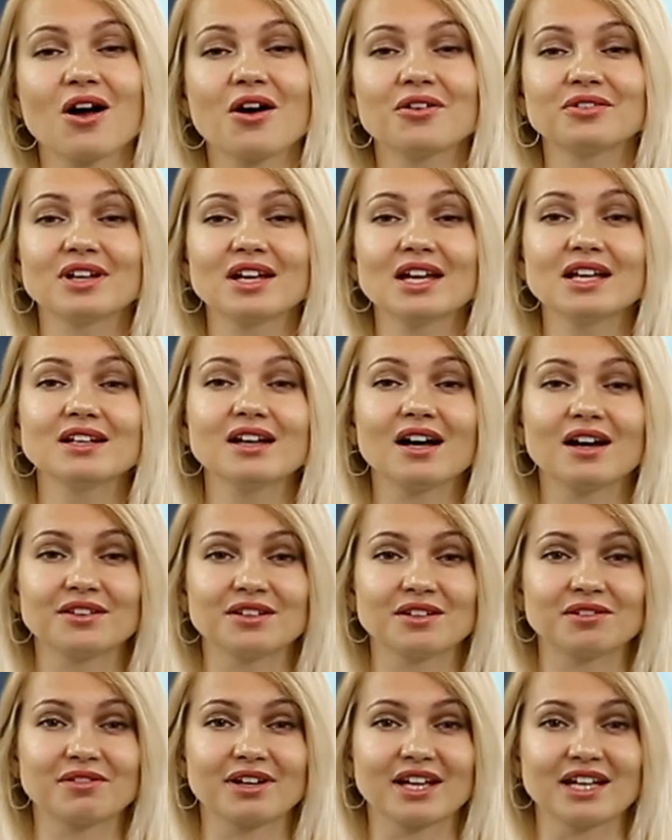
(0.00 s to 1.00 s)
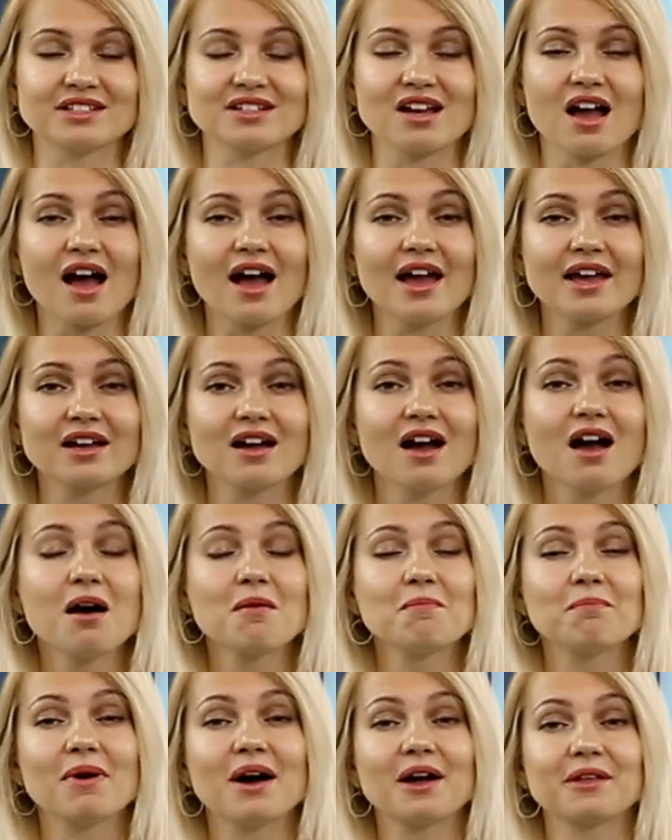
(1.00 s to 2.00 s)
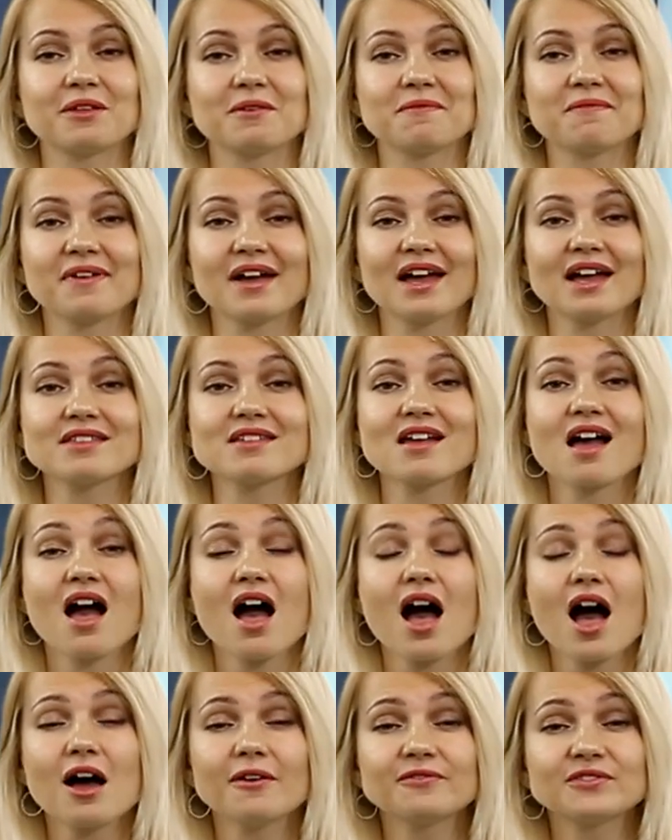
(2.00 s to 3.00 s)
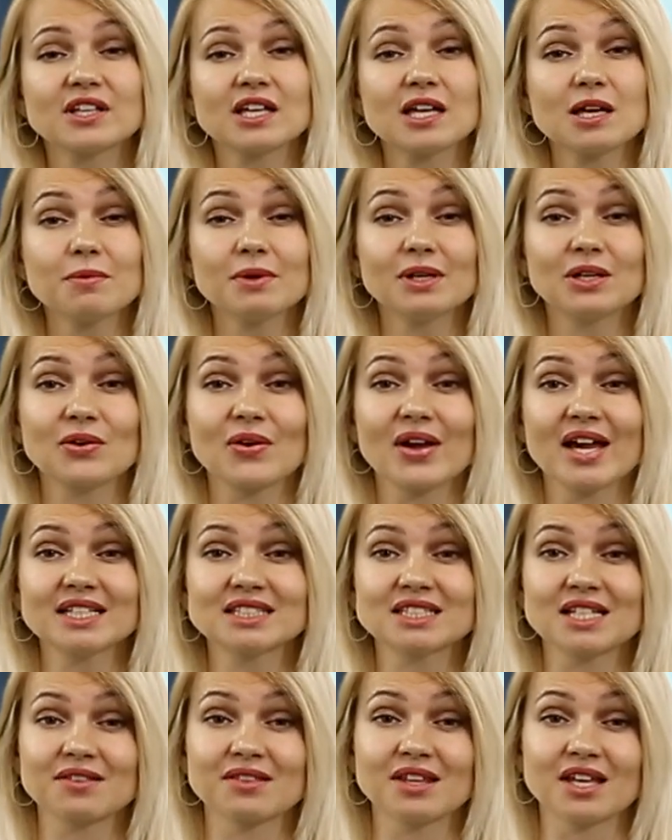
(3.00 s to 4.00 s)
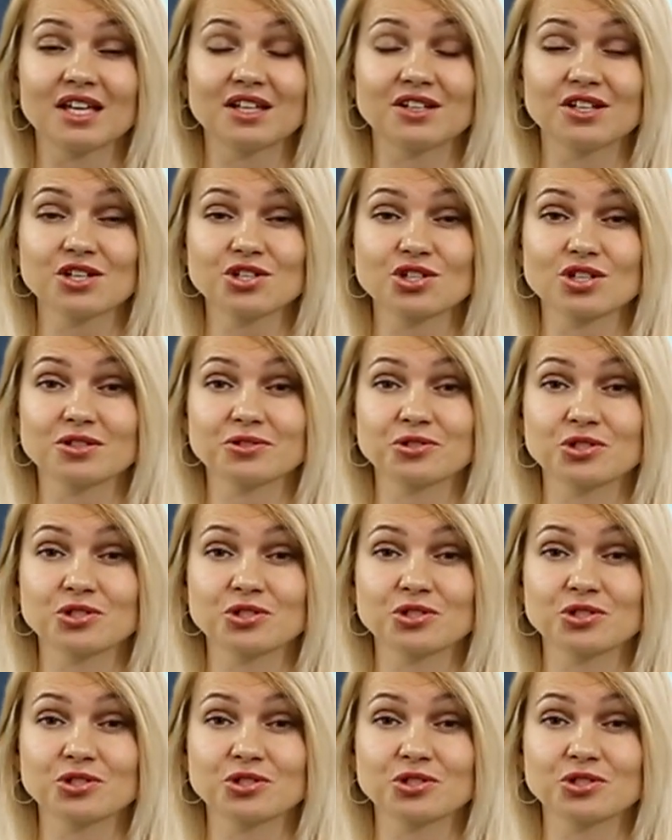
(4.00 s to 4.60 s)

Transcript: on another rate hike by the Fed after evaluating the initial